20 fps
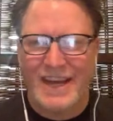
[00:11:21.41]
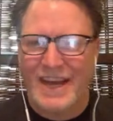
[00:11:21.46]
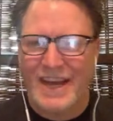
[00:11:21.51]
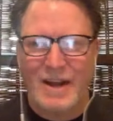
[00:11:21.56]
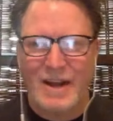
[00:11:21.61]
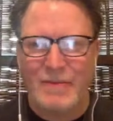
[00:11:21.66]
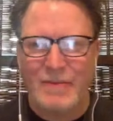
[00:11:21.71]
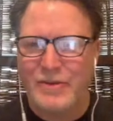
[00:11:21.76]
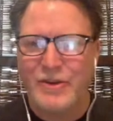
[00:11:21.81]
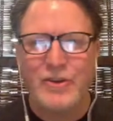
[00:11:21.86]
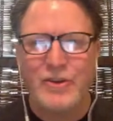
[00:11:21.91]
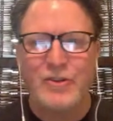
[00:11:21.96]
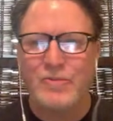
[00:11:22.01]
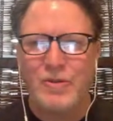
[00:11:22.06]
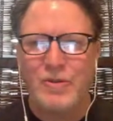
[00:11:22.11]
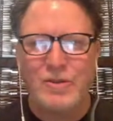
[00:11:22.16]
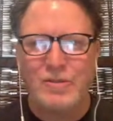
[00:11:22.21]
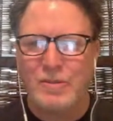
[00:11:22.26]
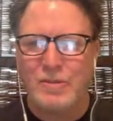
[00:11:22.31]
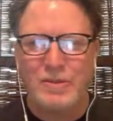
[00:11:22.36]
And I'm sure
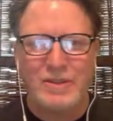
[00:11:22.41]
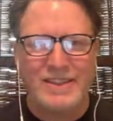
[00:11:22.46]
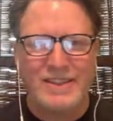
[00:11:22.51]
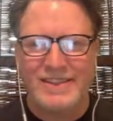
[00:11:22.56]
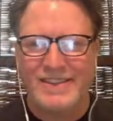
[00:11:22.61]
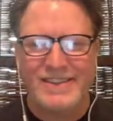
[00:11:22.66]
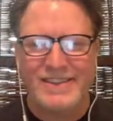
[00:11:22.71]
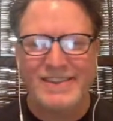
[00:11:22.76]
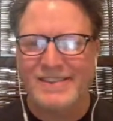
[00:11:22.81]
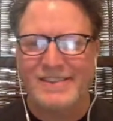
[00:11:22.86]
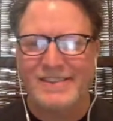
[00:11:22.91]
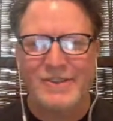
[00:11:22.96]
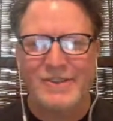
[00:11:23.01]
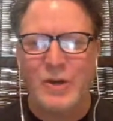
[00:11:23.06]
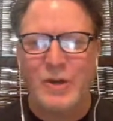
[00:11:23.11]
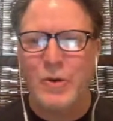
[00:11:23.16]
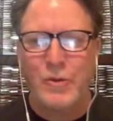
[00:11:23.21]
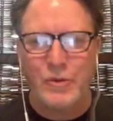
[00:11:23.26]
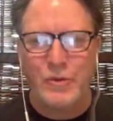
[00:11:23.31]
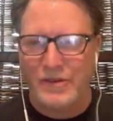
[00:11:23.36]
most people listening to this
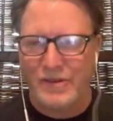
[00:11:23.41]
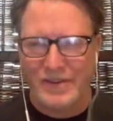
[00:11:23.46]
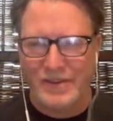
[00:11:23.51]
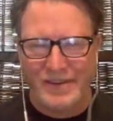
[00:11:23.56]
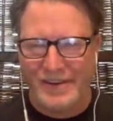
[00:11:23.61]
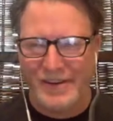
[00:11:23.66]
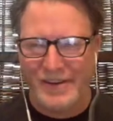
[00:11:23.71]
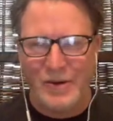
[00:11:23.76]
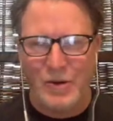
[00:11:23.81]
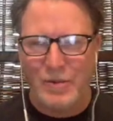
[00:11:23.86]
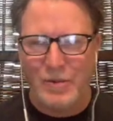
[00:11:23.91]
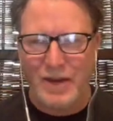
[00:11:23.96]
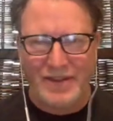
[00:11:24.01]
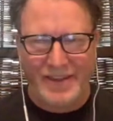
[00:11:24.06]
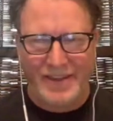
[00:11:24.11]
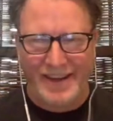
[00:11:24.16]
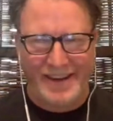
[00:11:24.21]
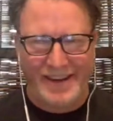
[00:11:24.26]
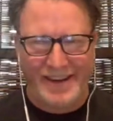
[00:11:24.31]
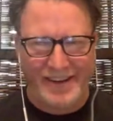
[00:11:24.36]
don't know
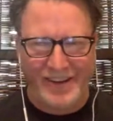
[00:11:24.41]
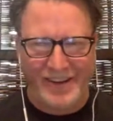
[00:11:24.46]
about that at